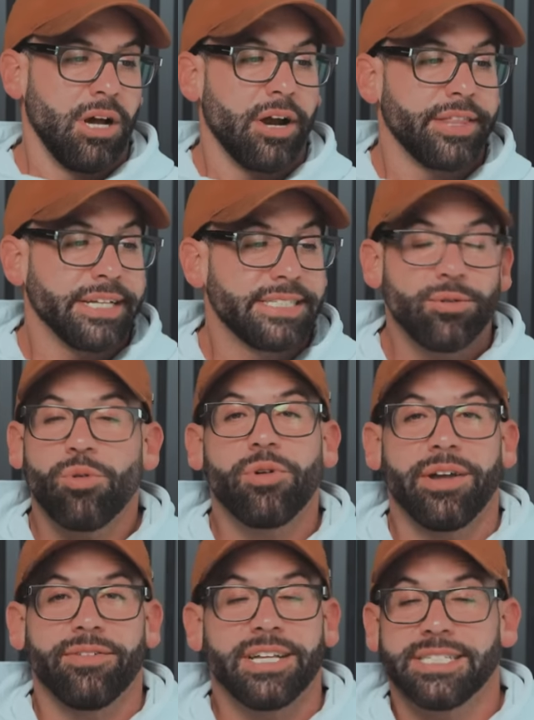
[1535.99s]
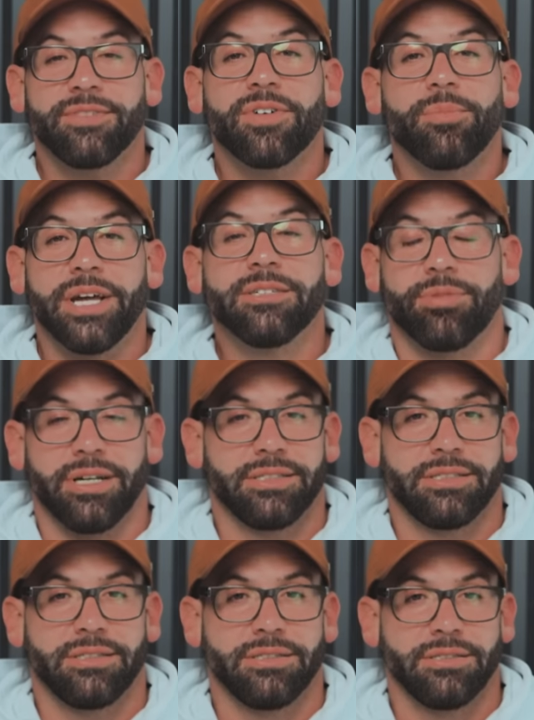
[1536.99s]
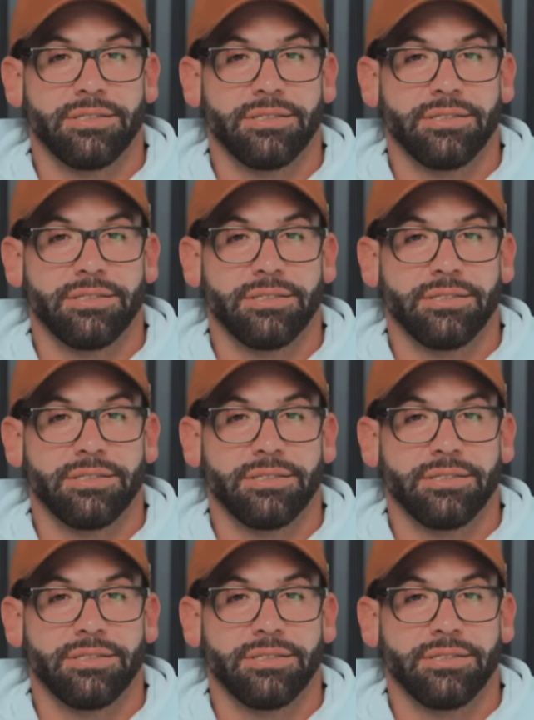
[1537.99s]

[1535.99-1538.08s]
All right, that's it. That's it for bench press.